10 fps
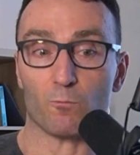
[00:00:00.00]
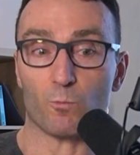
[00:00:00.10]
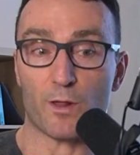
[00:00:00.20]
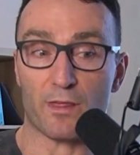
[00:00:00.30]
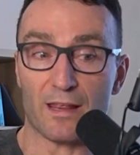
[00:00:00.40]

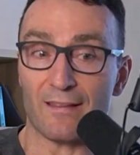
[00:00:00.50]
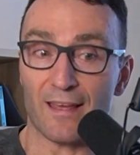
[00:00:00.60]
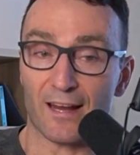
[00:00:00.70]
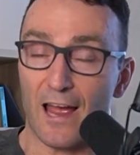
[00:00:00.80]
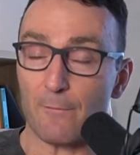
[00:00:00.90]
within
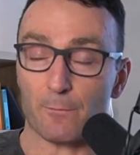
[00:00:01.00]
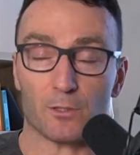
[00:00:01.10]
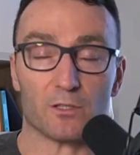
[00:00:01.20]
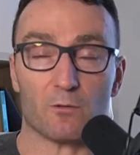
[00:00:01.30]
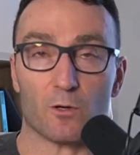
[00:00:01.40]
their
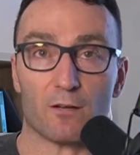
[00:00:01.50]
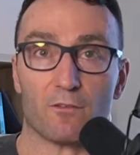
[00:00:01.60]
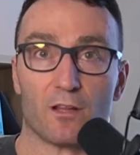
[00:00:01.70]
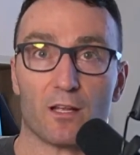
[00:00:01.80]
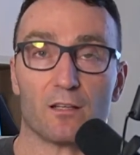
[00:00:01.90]
capability,
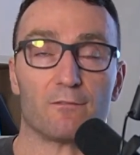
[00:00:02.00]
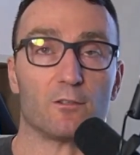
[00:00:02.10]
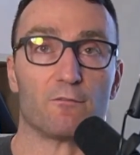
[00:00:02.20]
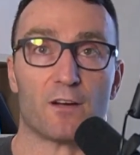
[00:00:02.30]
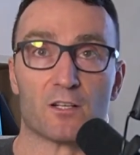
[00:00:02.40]
whatever their
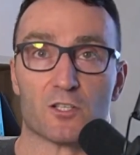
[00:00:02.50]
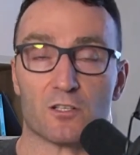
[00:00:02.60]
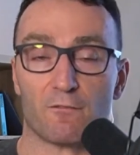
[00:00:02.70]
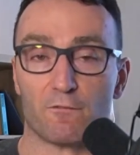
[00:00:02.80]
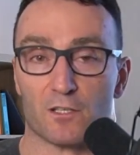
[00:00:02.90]
level of
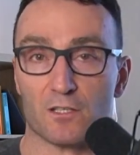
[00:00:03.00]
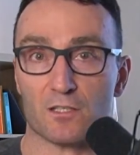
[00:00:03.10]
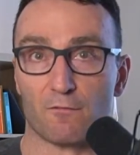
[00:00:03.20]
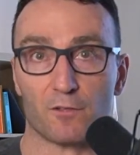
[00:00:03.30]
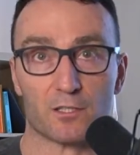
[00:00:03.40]
function and
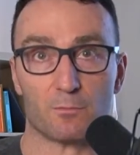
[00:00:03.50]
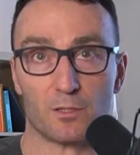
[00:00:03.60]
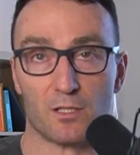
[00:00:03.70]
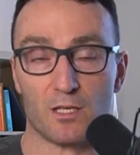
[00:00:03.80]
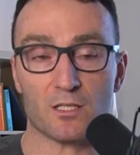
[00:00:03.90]
fitness and
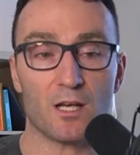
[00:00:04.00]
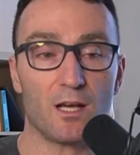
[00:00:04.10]
flexibility is.